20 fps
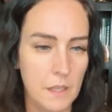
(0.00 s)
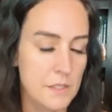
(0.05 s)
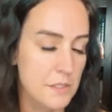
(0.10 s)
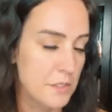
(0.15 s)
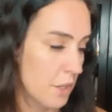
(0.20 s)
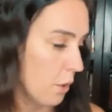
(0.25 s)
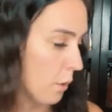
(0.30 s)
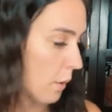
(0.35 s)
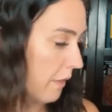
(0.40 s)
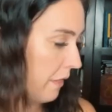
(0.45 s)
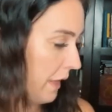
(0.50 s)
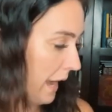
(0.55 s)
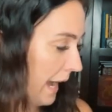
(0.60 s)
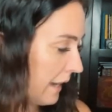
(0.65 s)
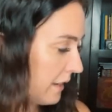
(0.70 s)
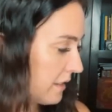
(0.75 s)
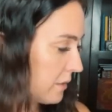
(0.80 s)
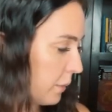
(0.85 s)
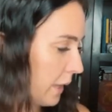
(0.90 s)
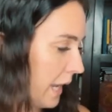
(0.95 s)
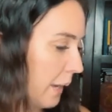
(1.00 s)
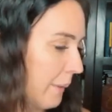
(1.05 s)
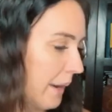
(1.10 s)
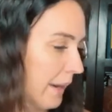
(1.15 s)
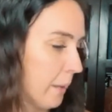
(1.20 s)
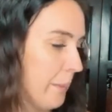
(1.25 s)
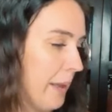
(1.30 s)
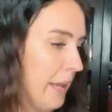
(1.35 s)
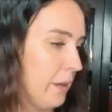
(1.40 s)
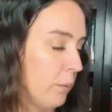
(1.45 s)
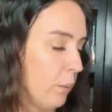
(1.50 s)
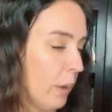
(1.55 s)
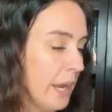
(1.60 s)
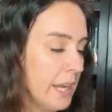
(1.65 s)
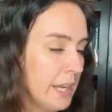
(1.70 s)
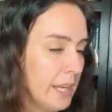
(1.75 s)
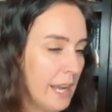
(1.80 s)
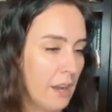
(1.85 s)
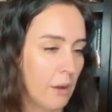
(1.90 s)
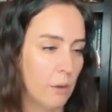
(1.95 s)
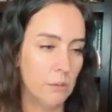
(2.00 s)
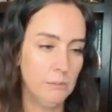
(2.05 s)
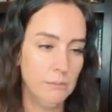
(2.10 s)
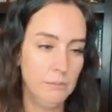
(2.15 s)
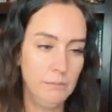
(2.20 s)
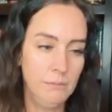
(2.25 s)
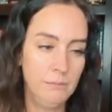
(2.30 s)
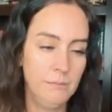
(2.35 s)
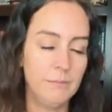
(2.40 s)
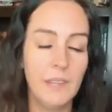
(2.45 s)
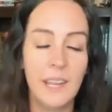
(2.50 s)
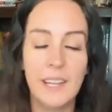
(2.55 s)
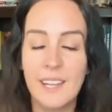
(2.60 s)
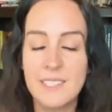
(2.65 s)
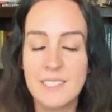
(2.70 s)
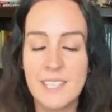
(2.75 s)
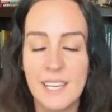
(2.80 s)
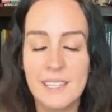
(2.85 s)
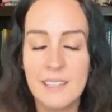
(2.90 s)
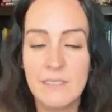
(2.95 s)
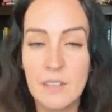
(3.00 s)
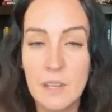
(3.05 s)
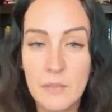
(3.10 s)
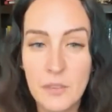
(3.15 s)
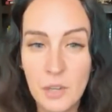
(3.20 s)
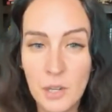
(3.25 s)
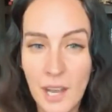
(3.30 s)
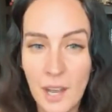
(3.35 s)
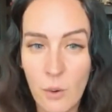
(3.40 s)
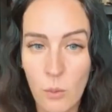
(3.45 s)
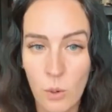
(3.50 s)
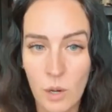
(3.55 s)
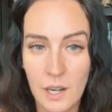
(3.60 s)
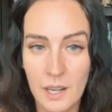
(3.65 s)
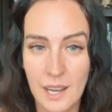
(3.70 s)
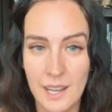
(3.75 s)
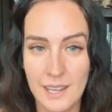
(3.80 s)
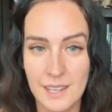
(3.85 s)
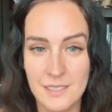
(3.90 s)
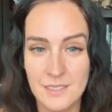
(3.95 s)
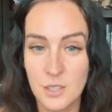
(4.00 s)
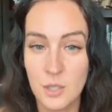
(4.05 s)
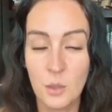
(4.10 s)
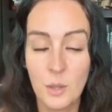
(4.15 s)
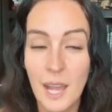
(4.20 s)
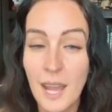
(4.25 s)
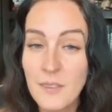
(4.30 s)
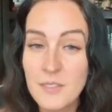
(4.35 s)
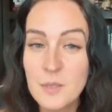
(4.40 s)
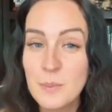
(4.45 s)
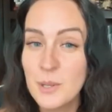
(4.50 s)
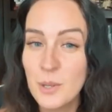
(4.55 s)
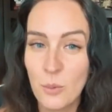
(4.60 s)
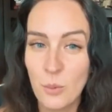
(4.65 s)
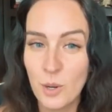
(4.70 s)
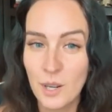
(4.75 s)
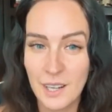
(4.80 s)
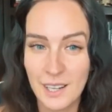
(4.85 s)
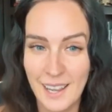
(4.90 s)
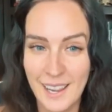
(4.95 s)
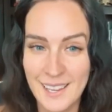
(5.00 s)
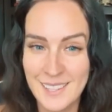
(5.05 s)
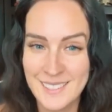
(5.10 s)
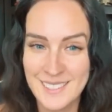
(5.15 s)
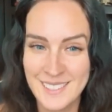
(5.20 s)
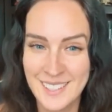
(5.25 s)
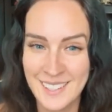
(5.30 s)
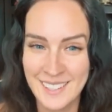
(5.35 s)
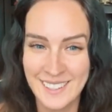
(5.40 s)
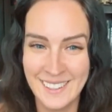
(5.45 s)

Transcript: So that is what I recommend. Write it out. like I said, even if you're not organized, you don't have to be organized